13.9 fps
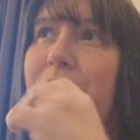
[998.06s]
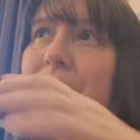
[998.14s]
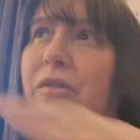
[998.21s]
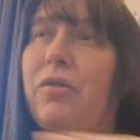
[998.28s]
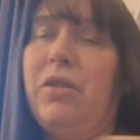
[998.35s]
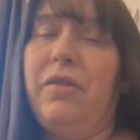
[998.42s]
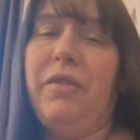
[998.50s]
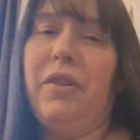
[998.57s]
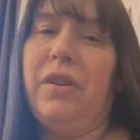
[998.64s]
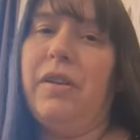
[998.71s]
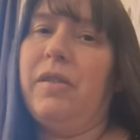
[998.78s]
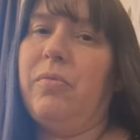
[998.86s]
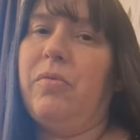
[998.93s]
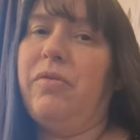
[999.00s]
was literally a few
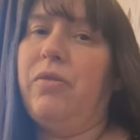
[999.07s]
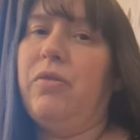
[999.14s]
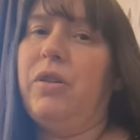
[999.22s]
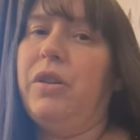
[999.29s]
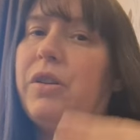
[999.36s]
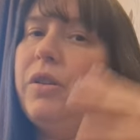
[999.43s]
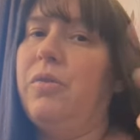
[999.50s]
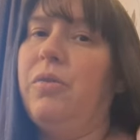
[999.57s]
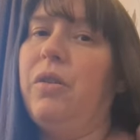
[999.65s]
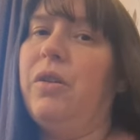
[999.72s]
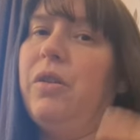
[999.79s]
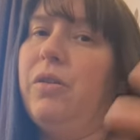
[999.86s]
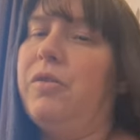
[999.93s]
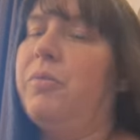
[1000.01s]
days before. And I knew
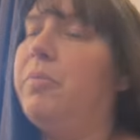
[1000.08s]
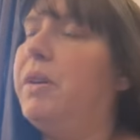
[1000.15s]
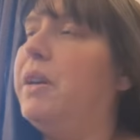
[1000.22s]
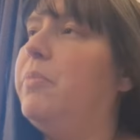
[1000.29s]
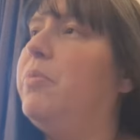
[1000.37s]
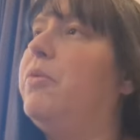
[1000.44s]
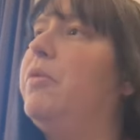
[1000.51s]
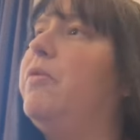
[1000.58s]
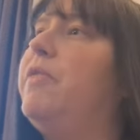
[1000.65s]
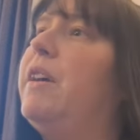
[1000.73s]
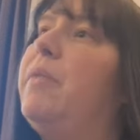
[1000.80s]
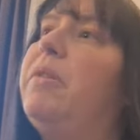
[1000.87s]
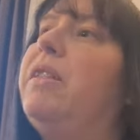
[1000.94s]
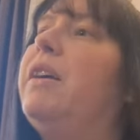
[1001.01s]
like lots of people and
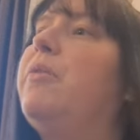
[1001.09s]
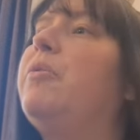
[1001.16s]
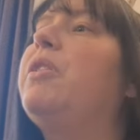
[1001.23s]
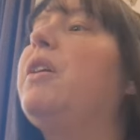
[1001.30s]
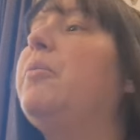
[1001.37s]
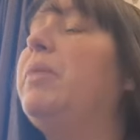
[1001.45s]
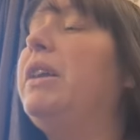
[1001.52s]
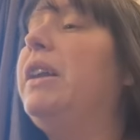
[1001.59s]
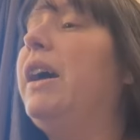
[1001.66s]
family and that were coming.